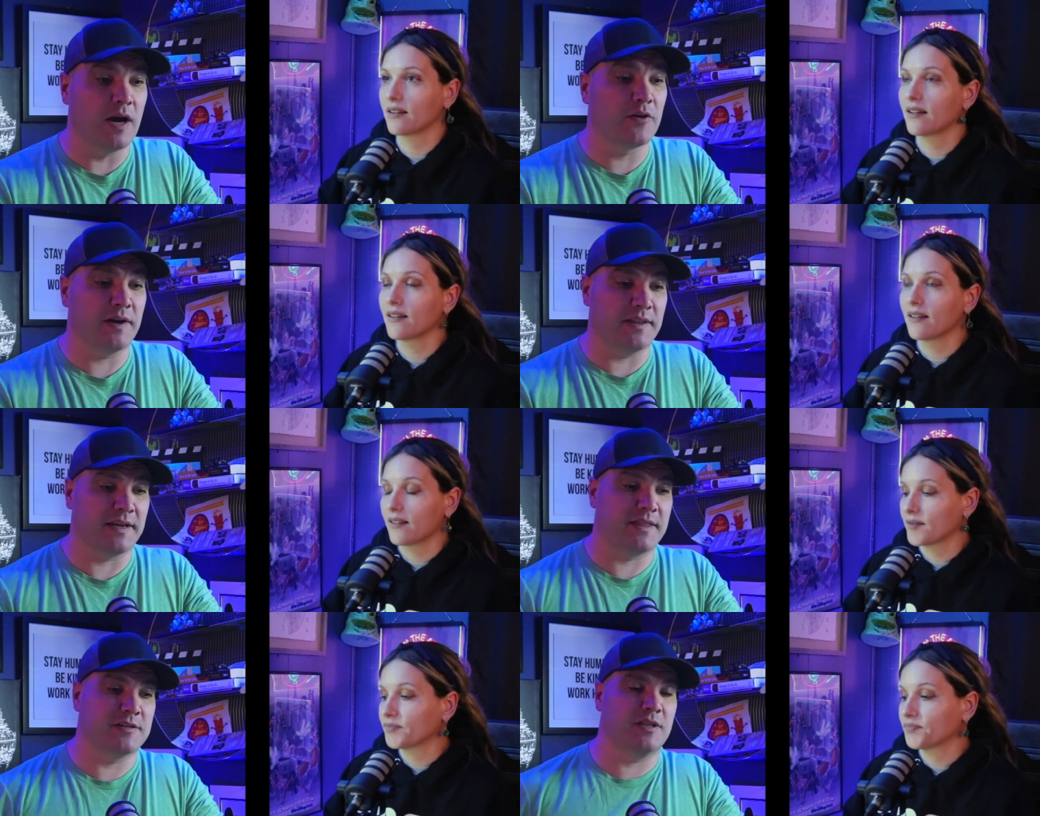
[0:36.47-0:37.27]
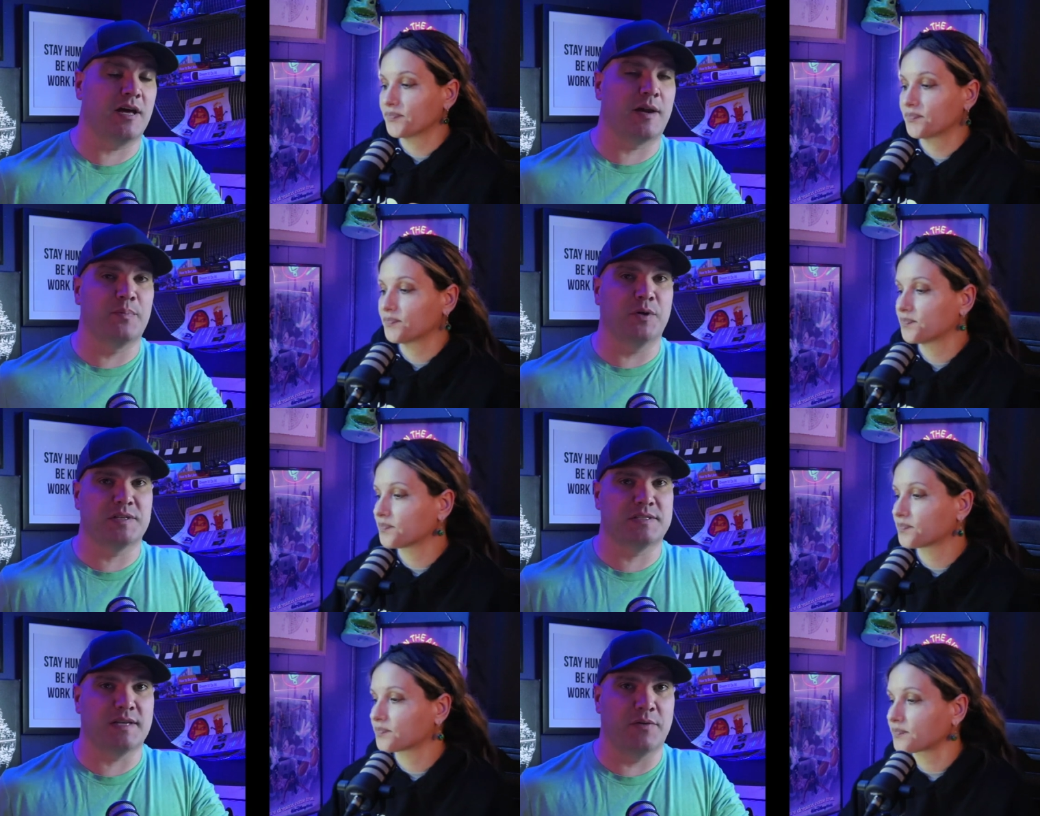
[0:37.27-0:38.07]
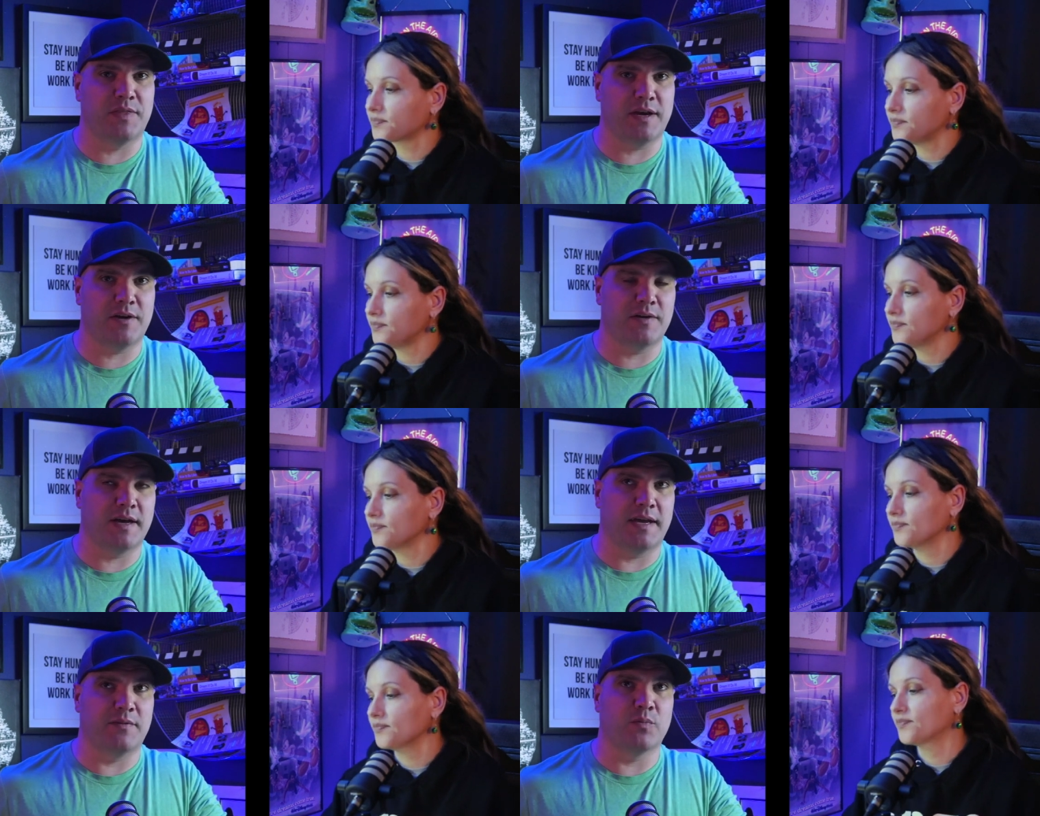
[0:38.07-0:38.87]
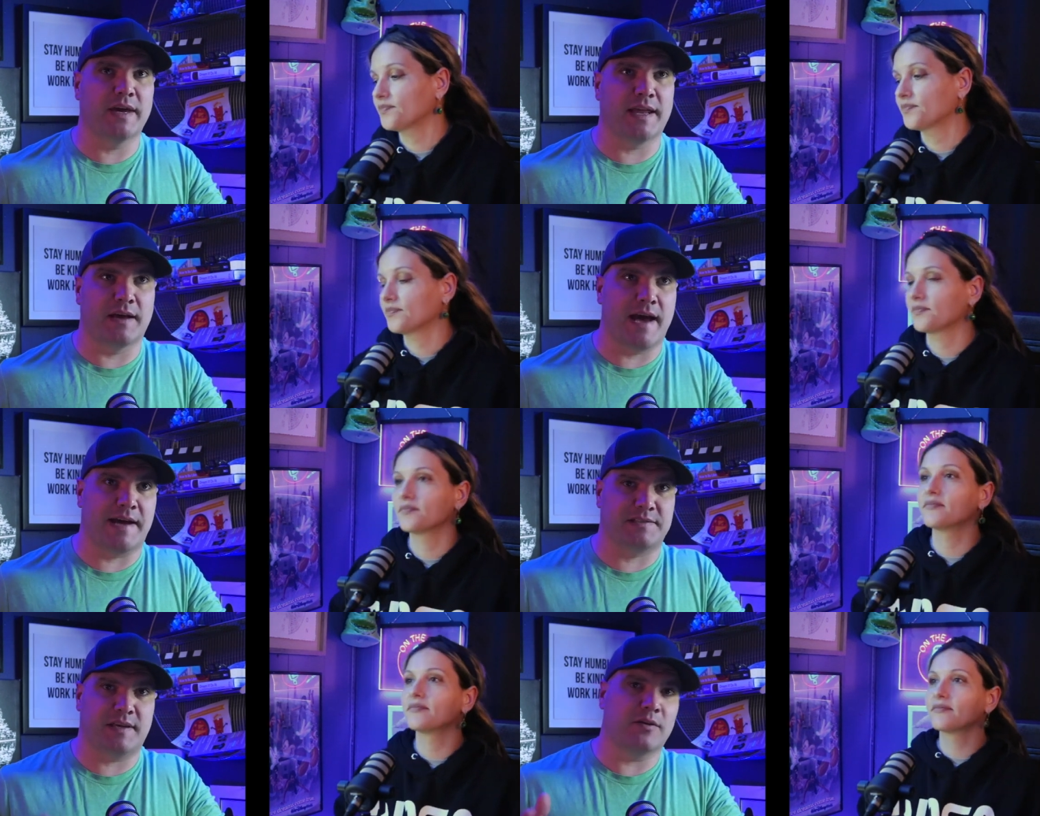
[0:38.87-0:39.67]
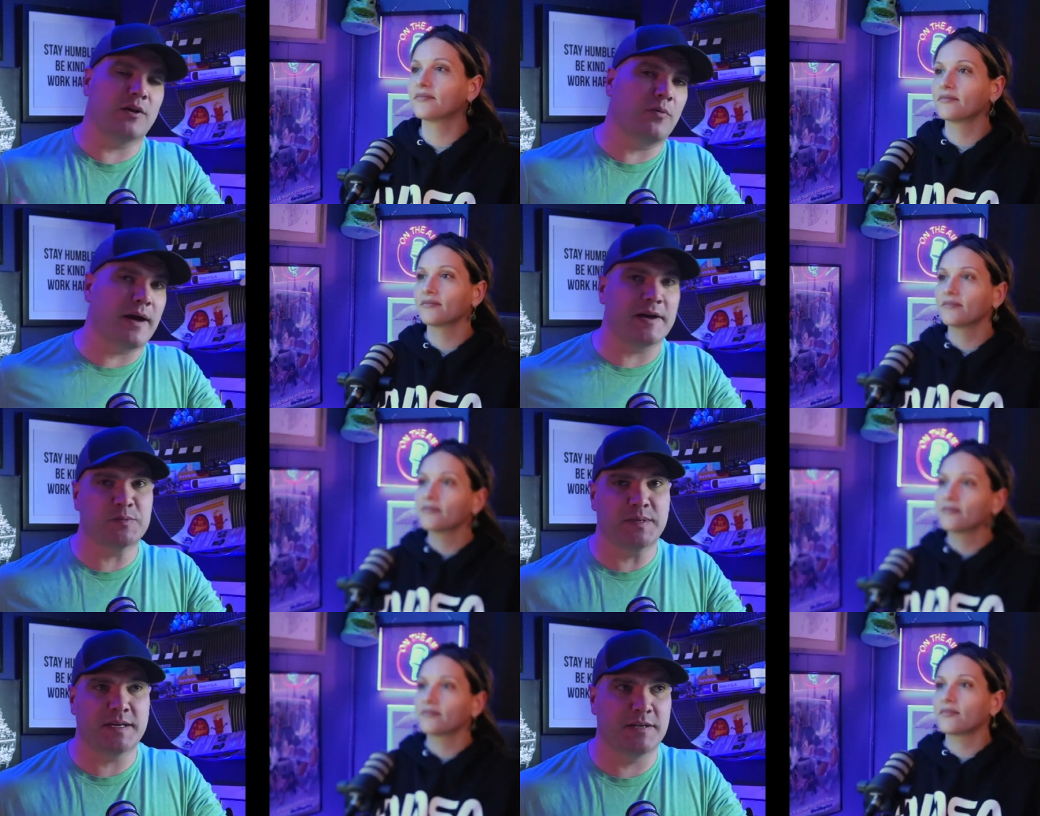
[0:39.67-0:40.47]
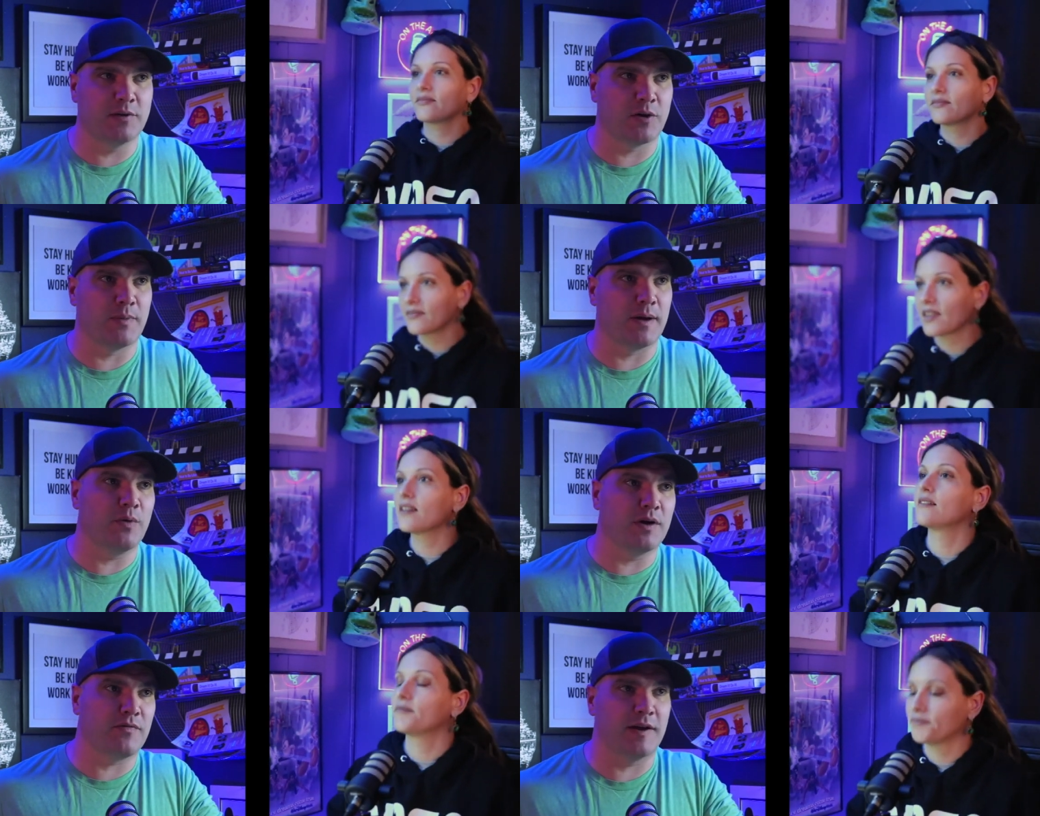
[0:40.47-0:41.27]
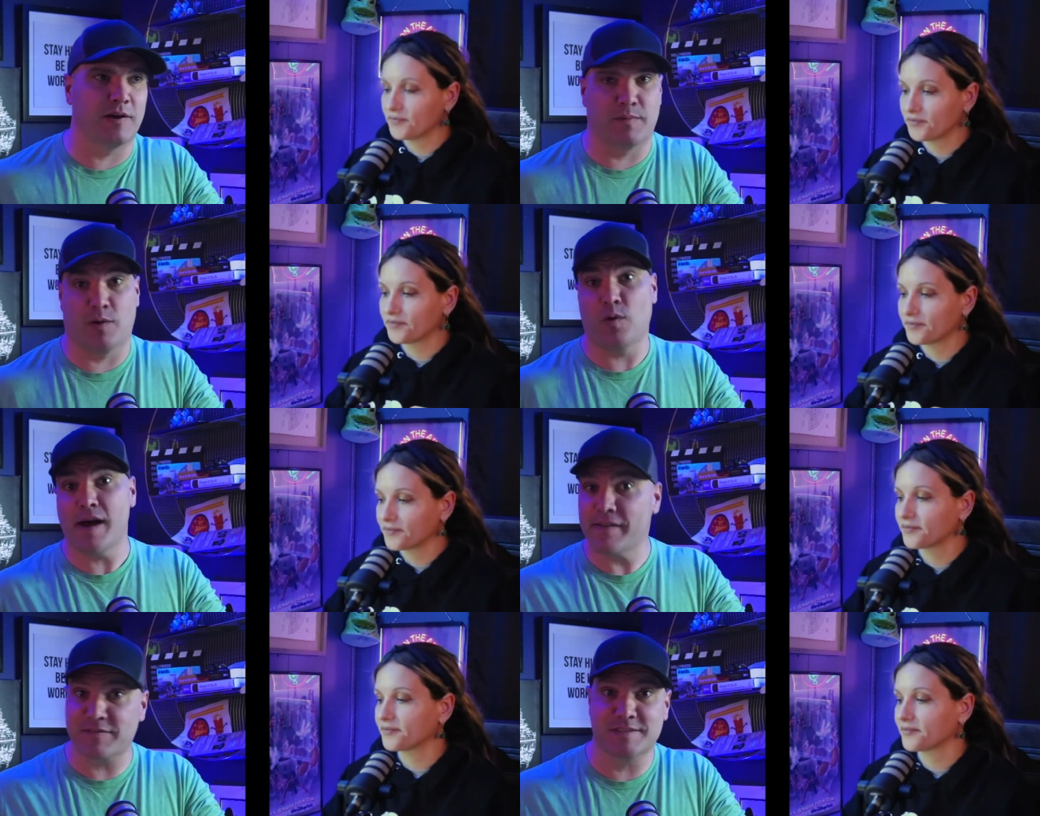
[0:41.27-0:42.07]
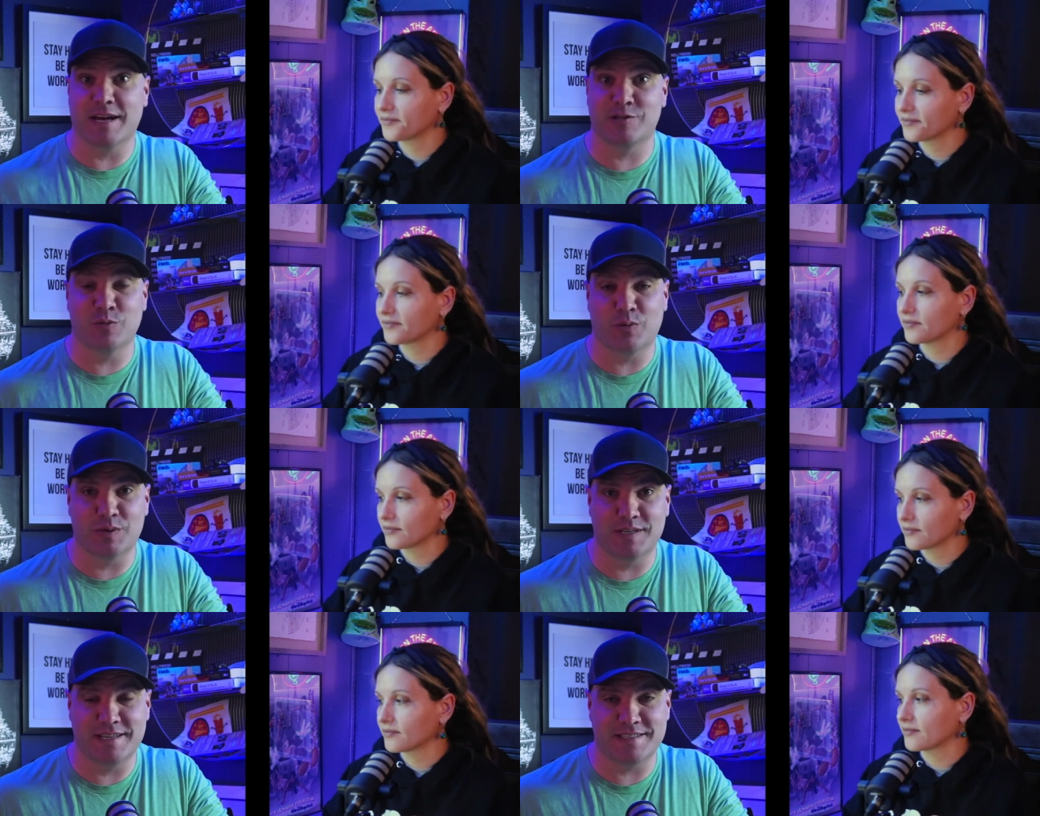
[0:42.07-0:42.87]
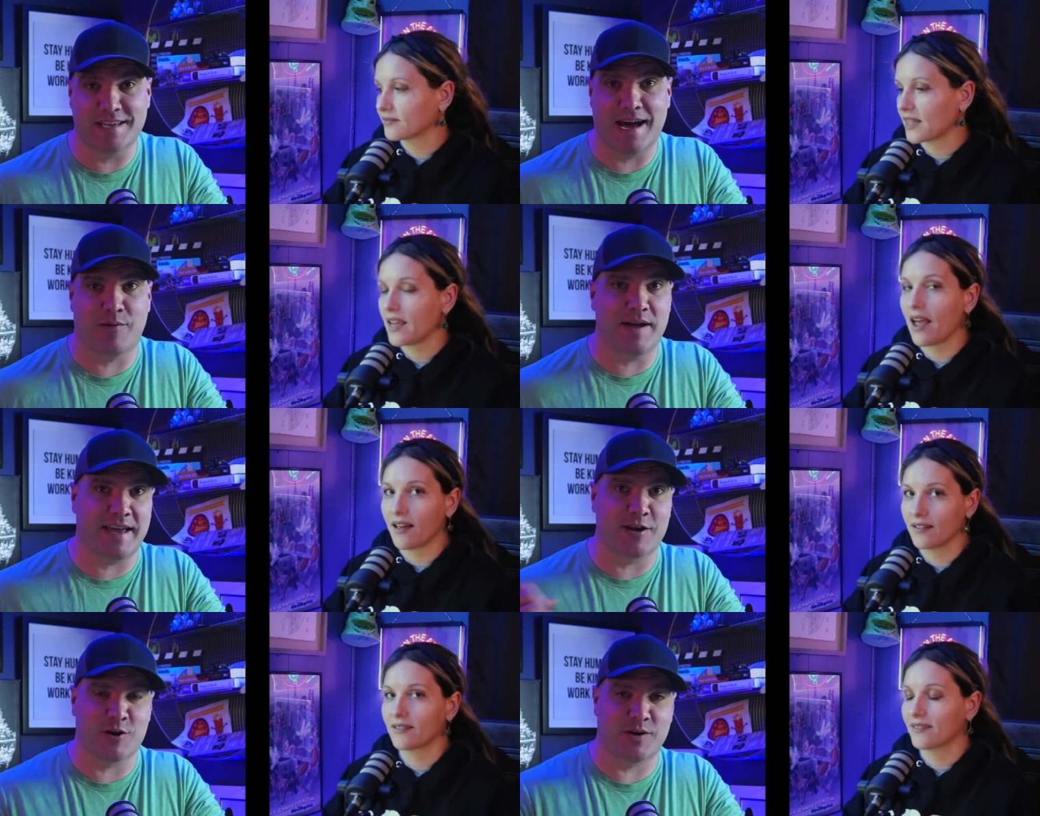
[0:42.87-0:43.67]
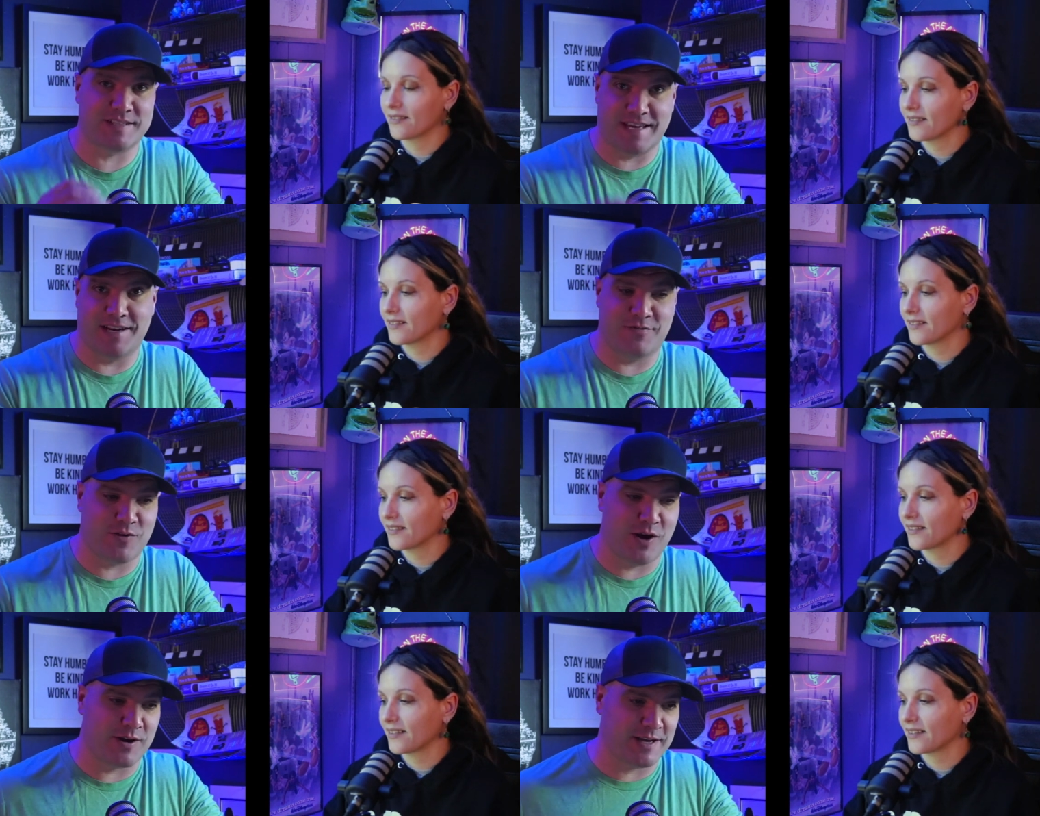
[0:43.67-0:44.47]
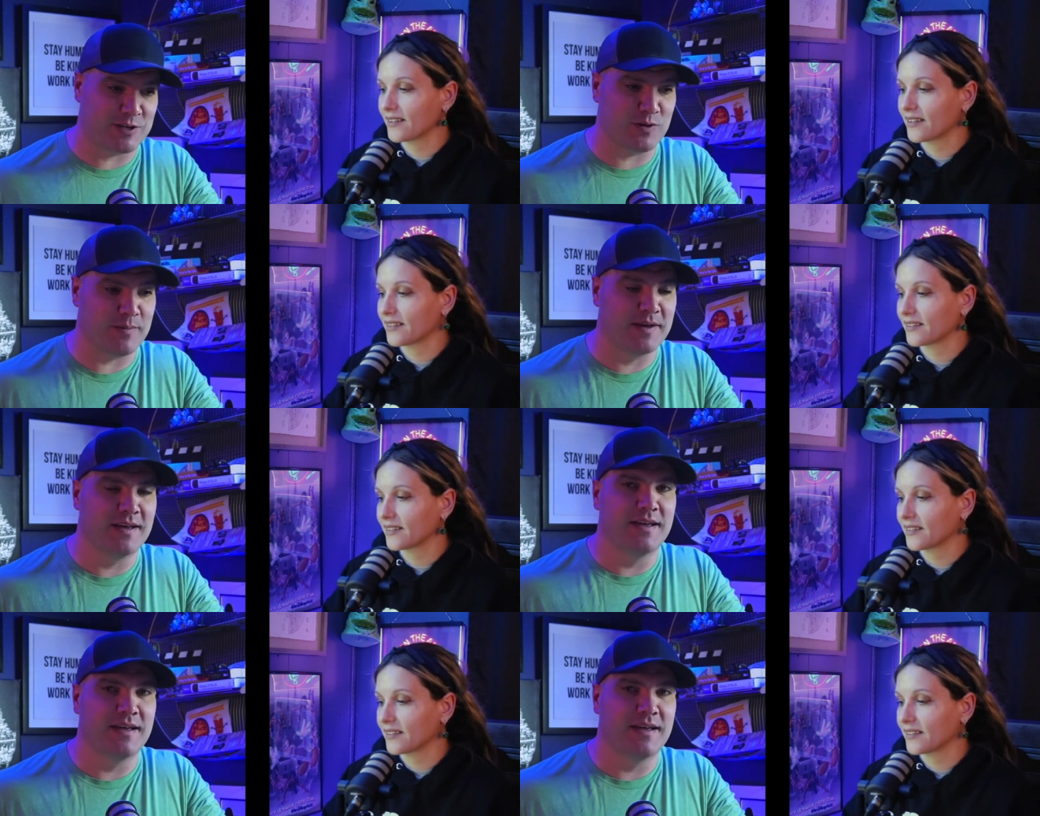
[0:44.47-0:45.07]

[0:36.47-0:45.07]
Speaker 1: Agreed. Like there's a lot of books out there and we get asked, hey, you know, my husband or my boyfriend or my wife is not super into Disney. How do yeah. I get her excited for our next trip?